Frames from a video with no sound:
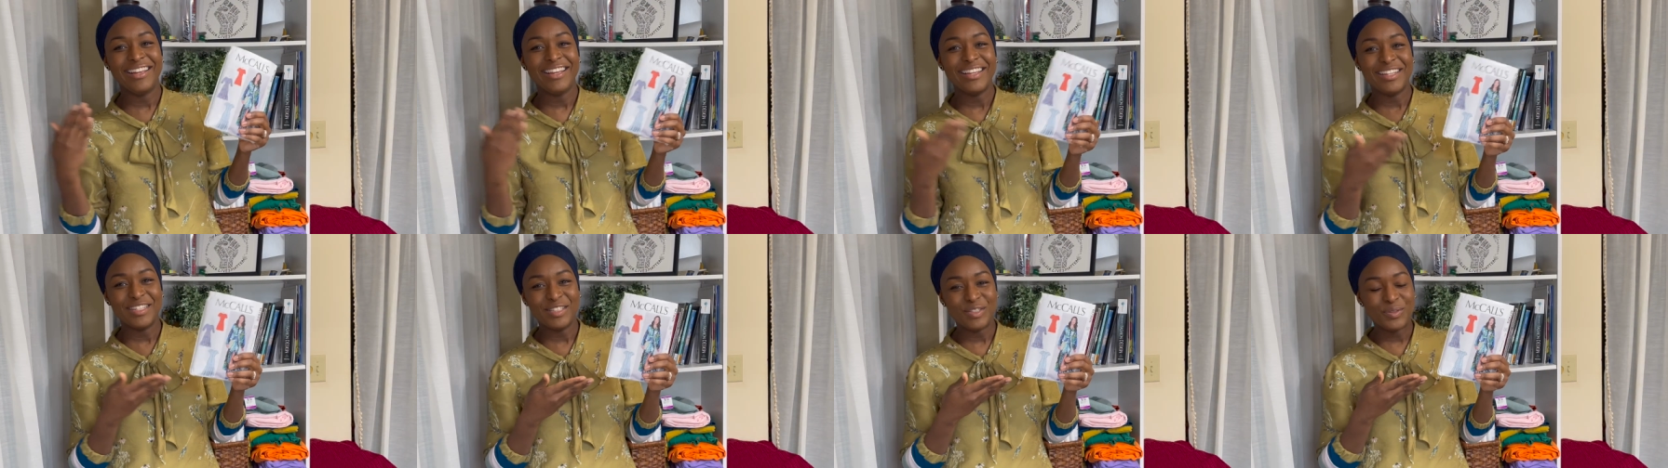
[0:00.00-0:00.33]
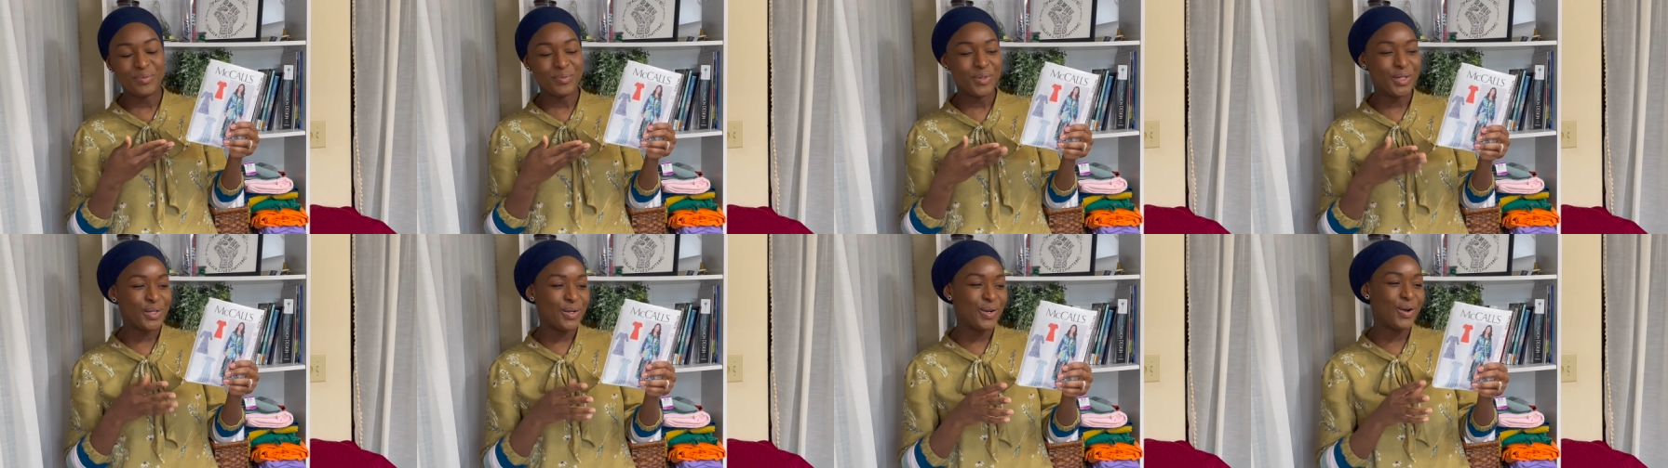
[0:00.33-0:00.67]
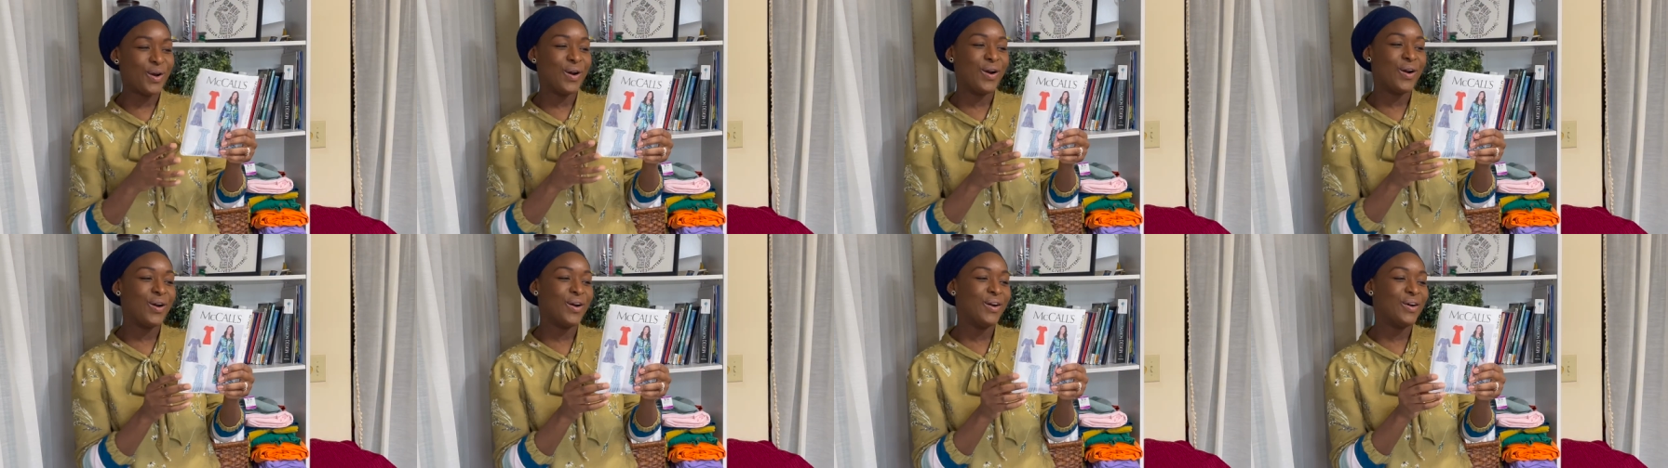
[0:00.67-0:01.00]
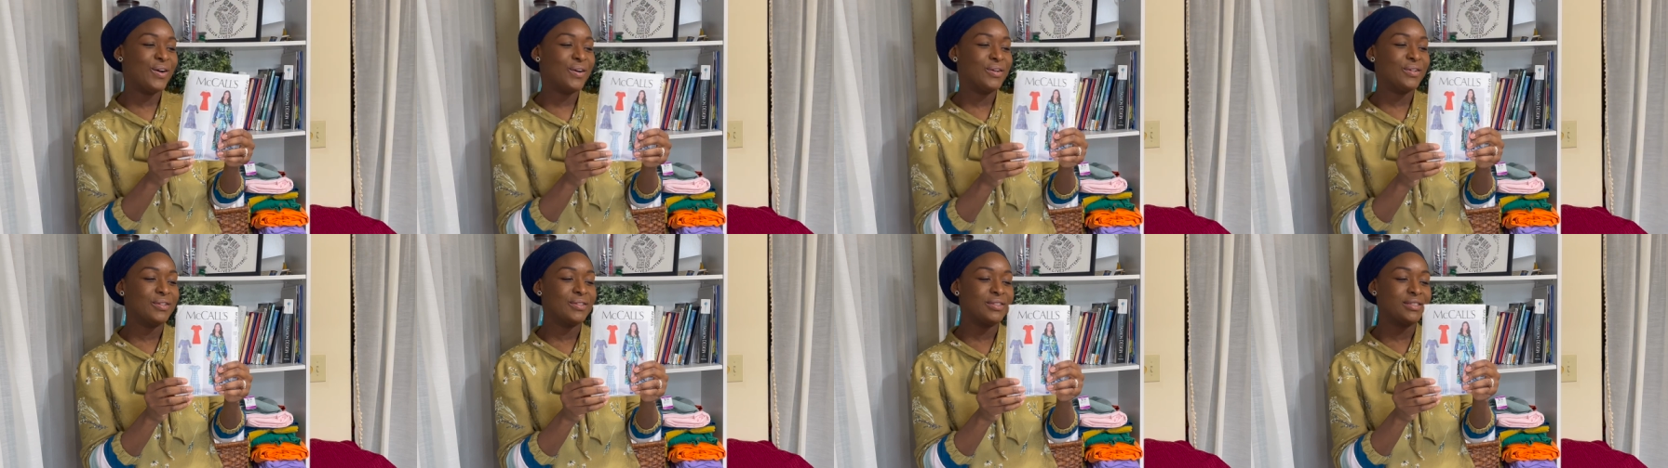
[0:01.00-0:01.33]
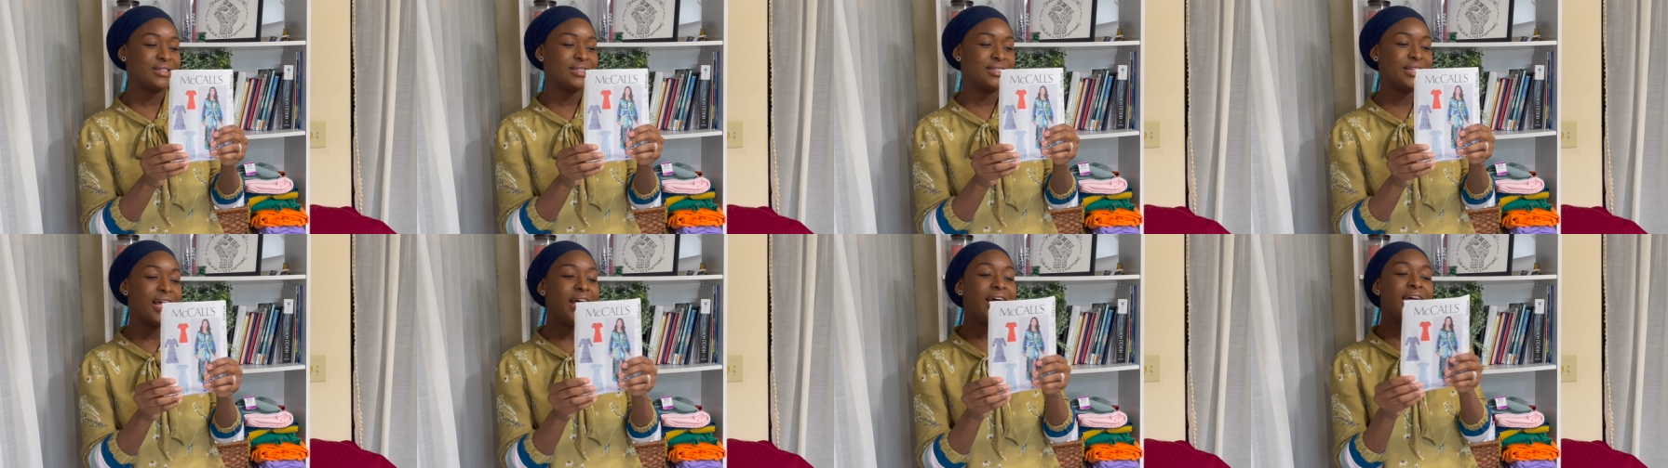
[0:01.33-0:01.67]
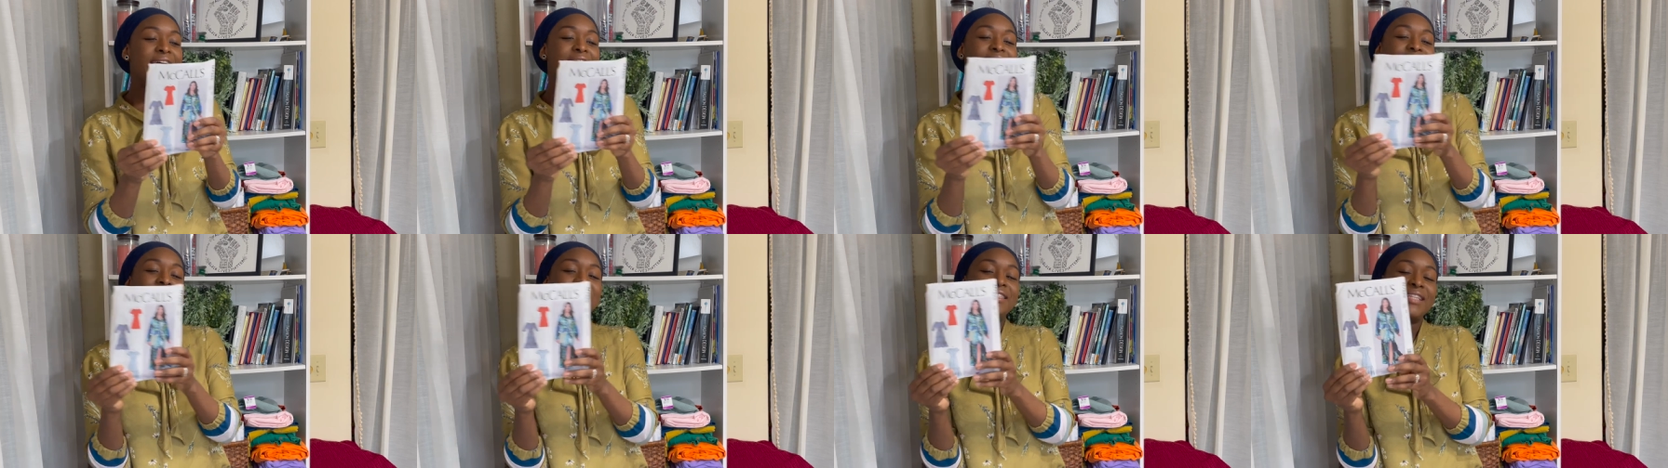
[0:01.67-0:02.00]
is McCall's
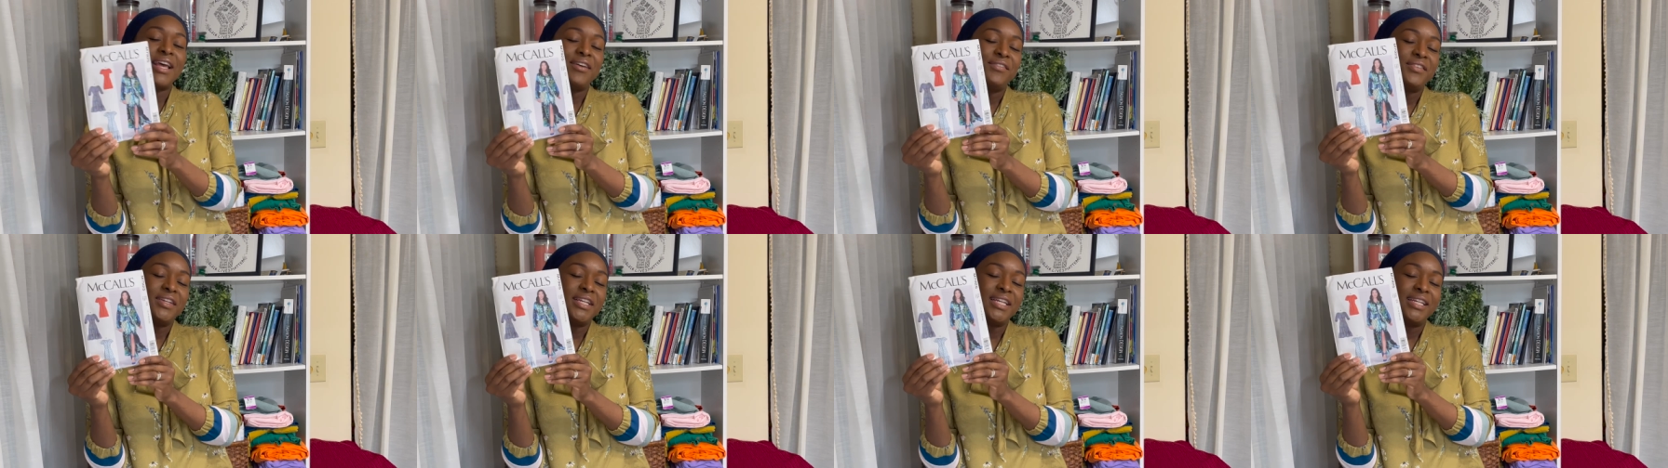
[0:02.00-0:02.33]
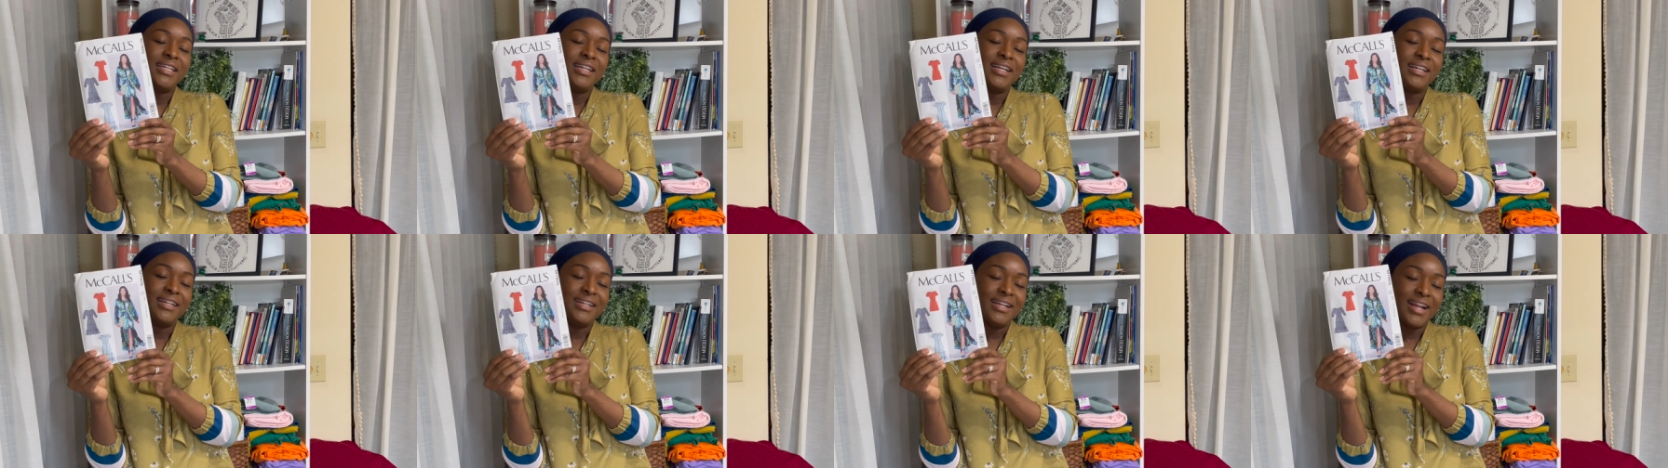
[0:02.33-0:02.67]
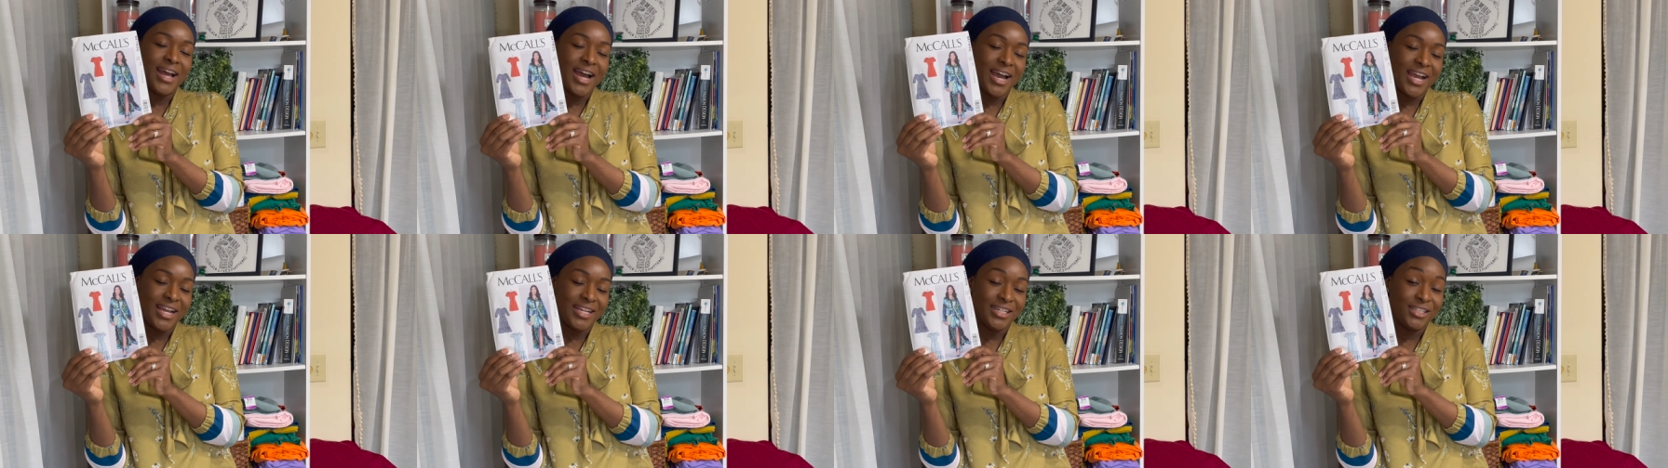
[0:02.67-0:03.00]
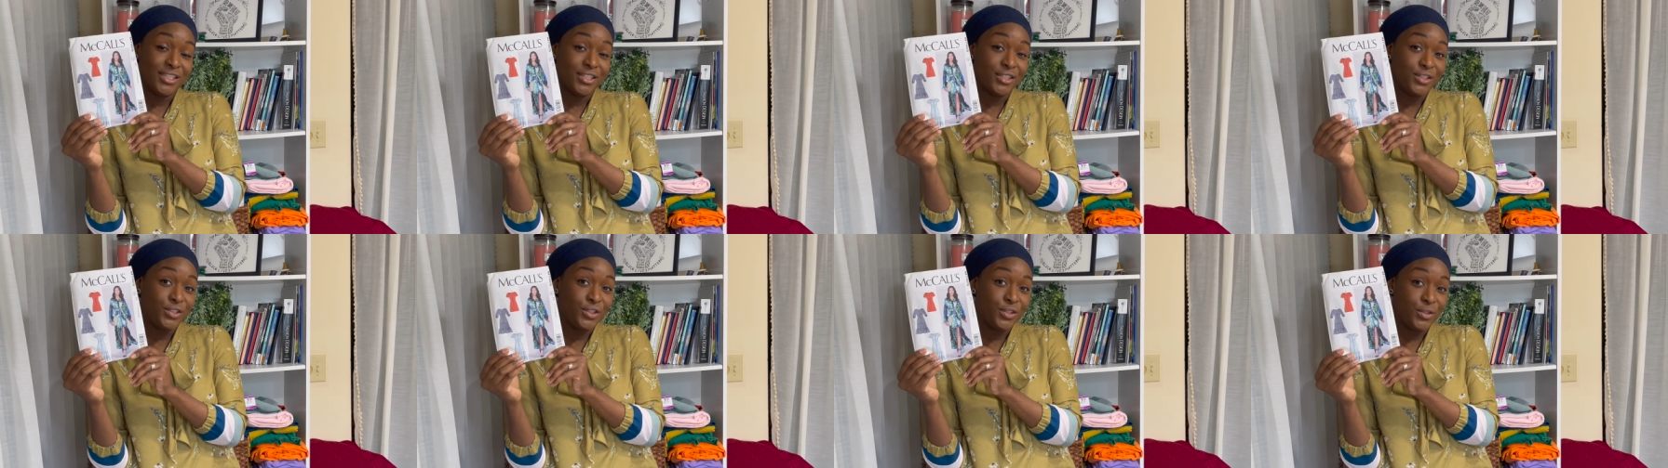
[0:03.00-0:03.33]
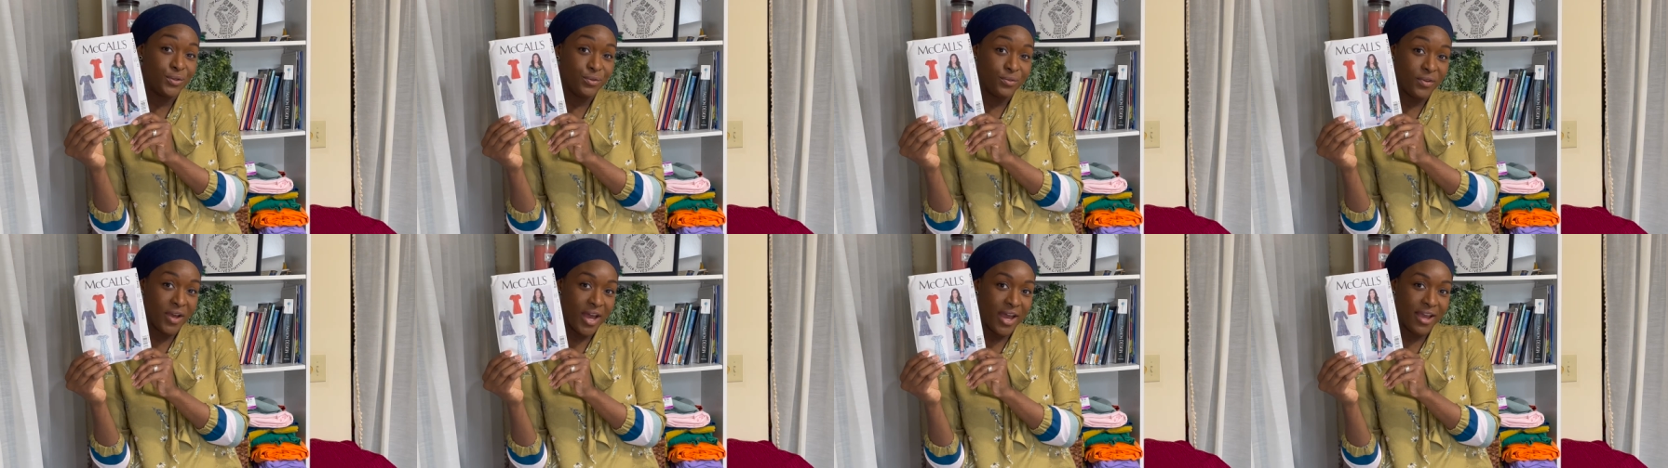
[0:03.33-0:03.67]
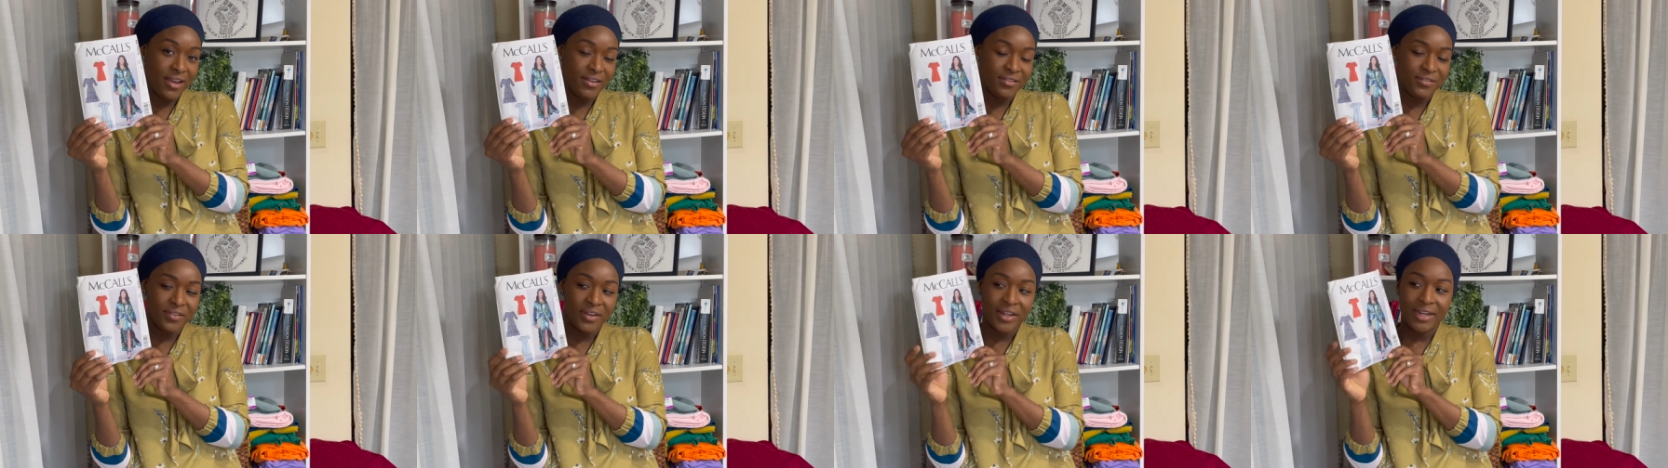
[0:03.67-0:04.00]

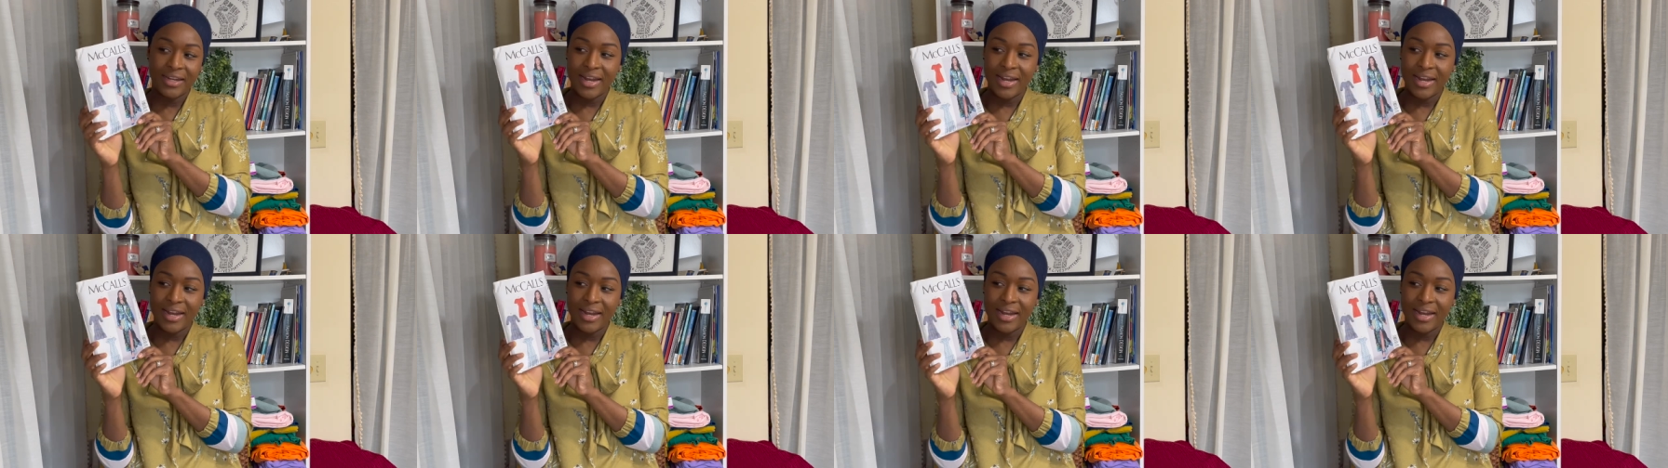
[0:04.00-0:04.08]
7925.